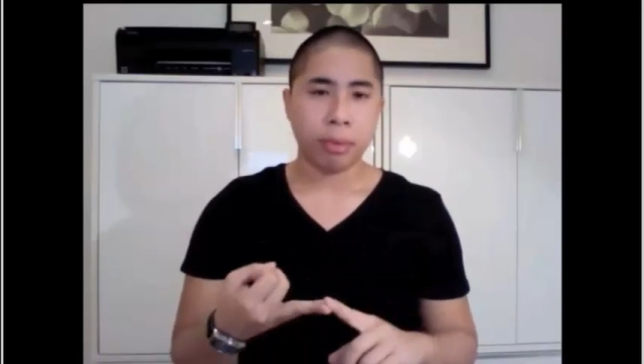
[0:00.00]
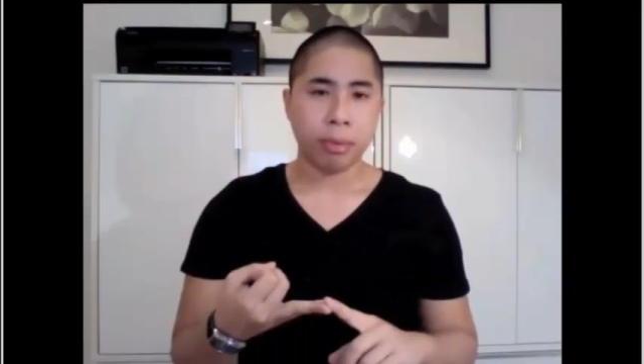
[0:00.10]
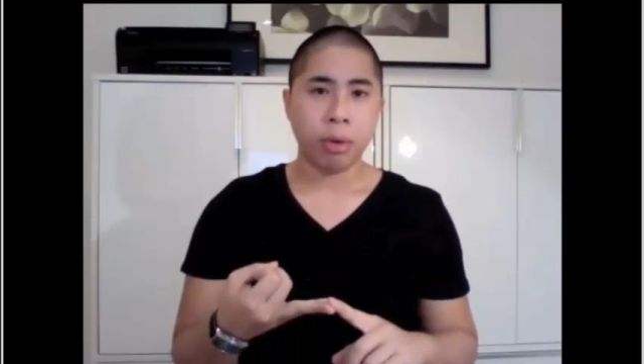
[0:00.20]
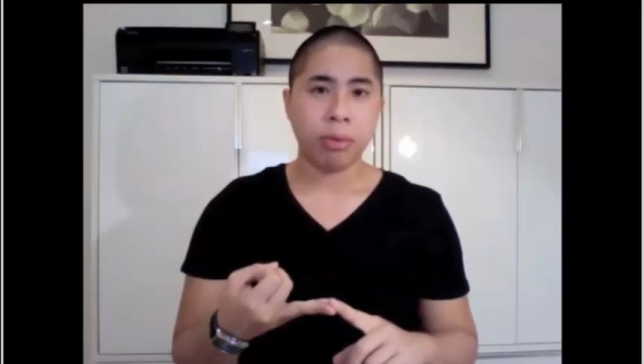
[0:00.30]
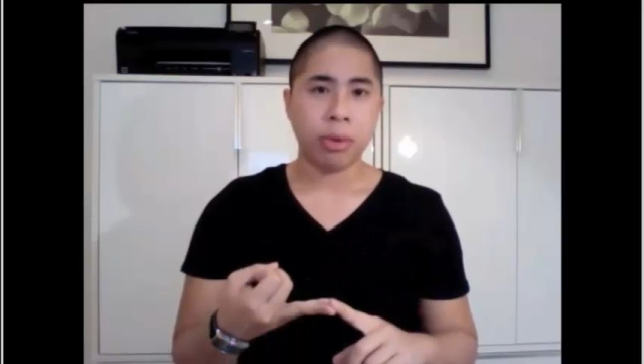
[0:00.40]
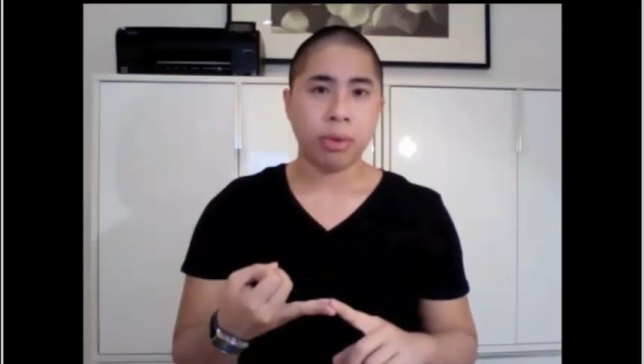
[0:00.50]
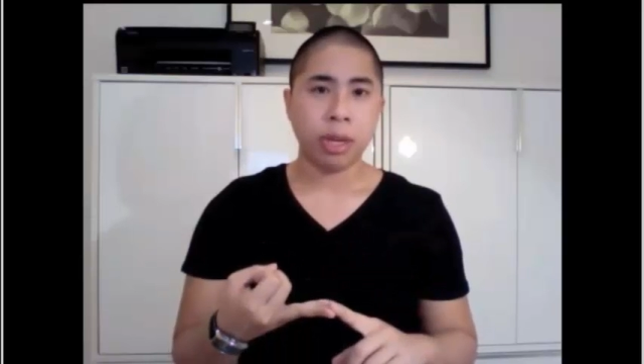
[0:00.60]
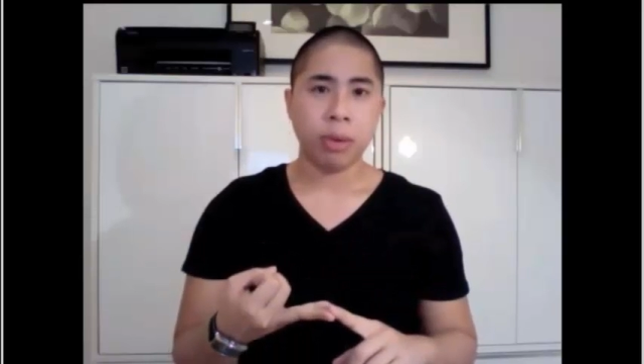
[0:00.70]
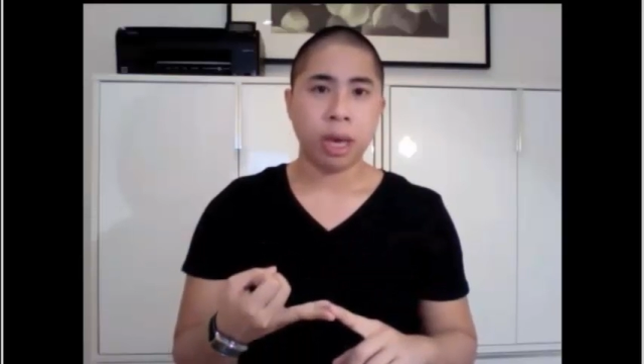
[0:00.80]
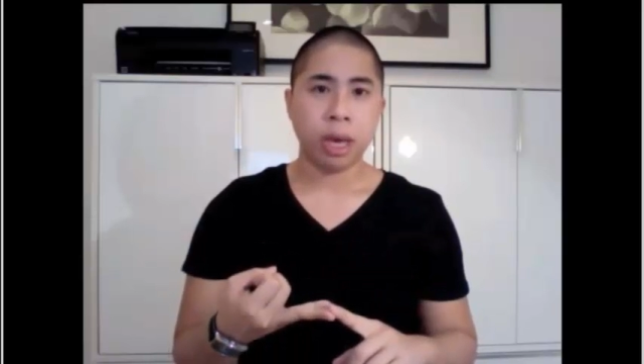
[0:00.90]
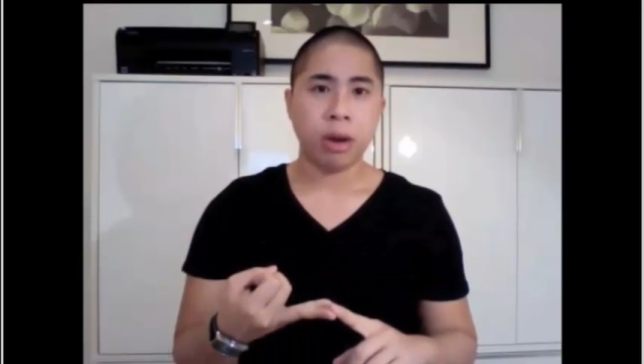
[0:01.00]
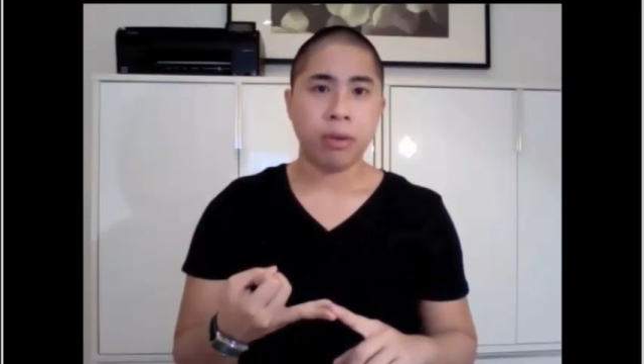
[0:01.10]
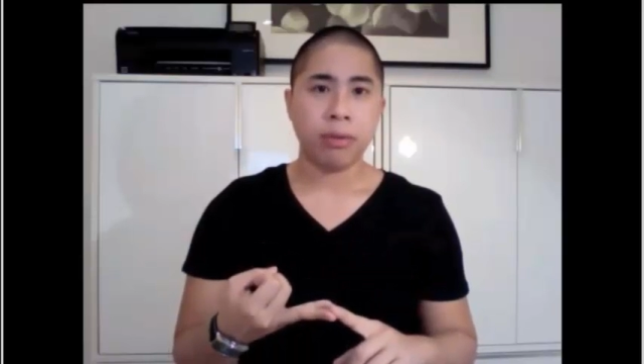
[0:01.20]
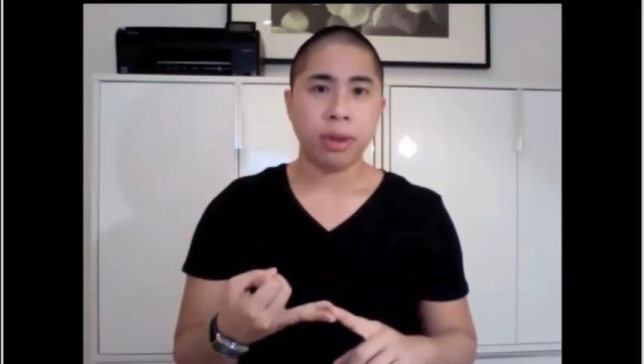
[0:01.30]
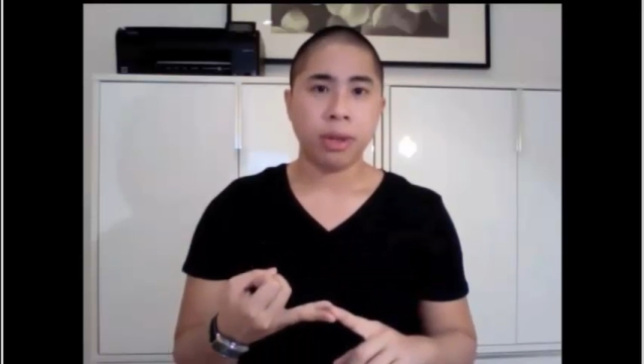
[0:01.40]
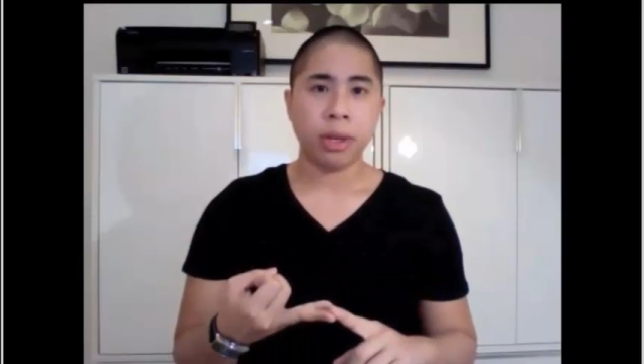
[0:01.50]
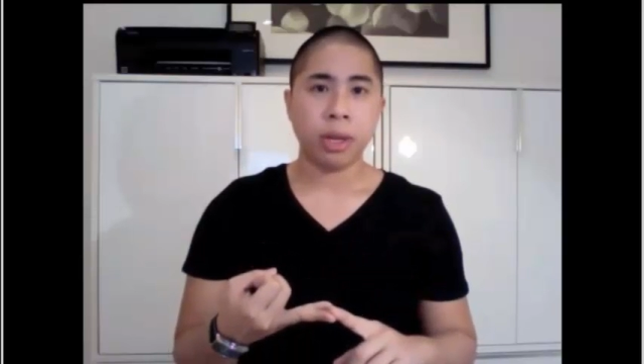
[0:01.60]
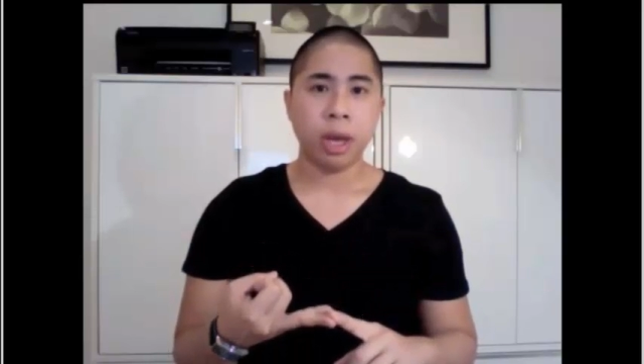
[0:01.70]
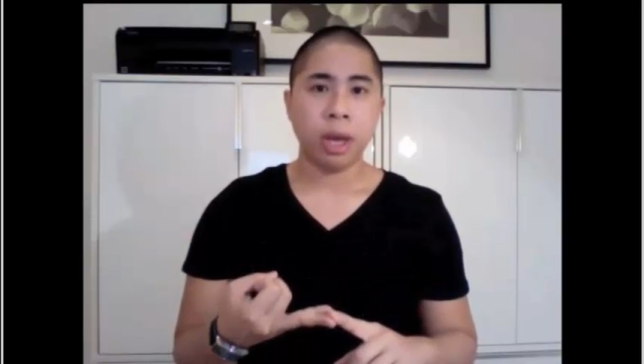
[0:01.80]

promote CPA offers,